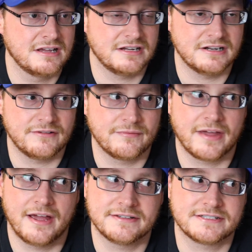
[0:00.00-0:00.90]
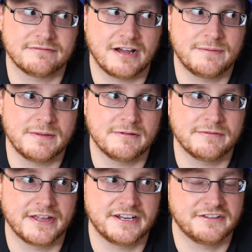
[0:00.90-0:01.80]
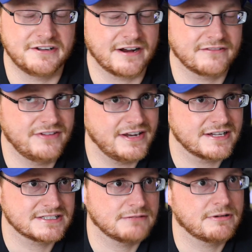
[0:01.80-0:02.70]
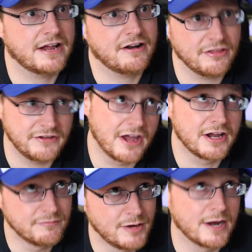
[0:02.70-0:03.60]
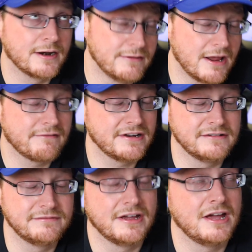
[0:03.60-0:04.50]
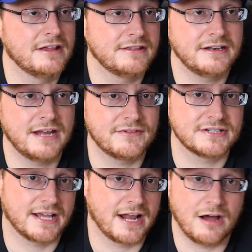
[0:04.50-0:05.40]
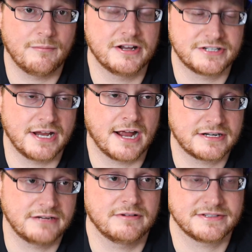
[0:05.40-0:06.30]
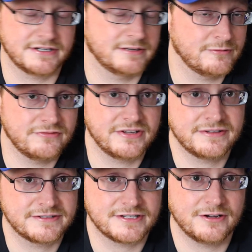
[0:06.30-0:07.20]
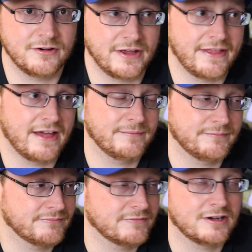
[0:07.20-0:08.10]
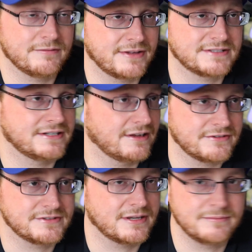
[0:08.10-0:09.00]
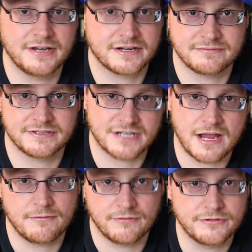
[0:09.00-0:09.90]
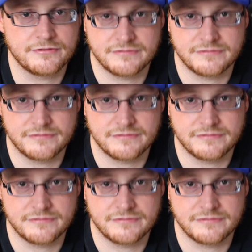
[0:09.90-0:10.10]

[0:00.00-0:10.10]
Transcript: You know, hence of why people, when they did the Dark Phoenix, they went on all the negative, and then never said how much it actually was a good movie. So that's another subject, which I will do